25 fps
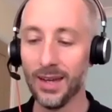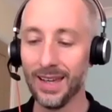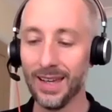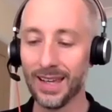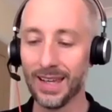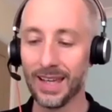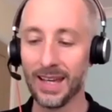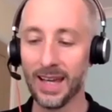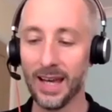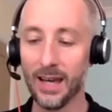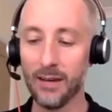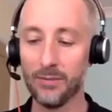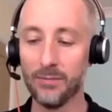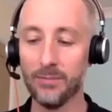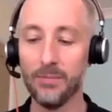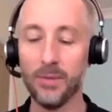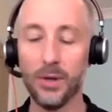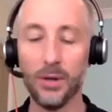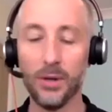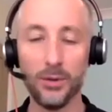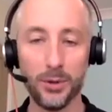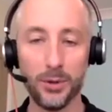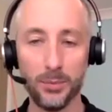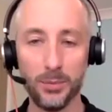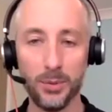can have
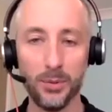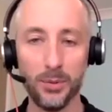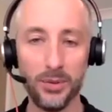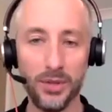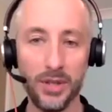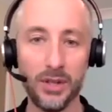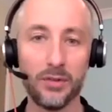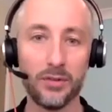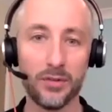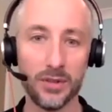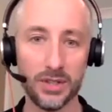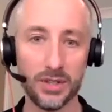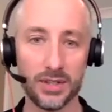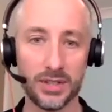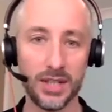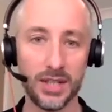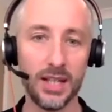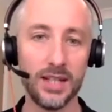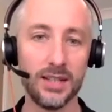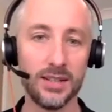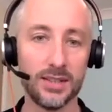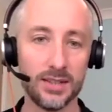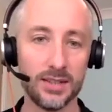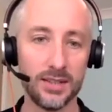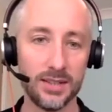multiple different
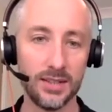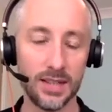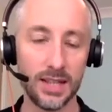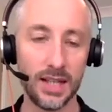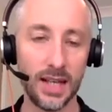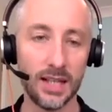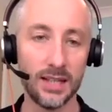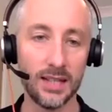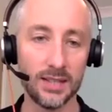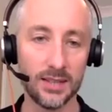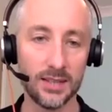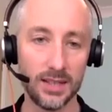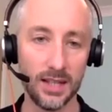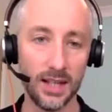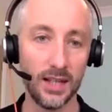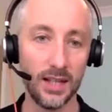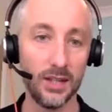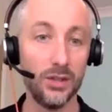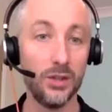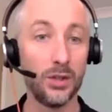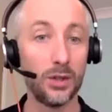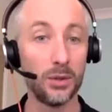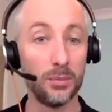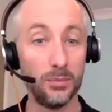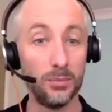statuses against it, and
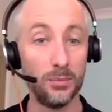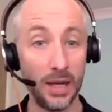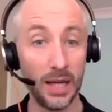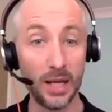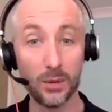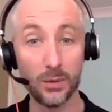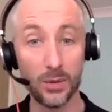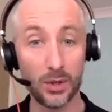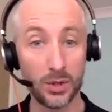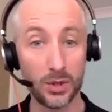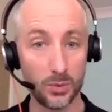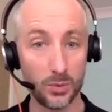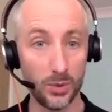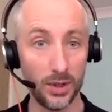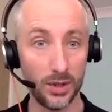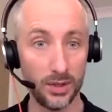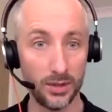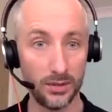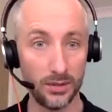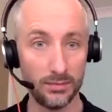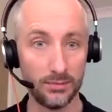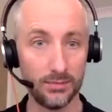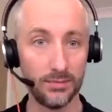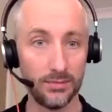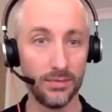you can pick which one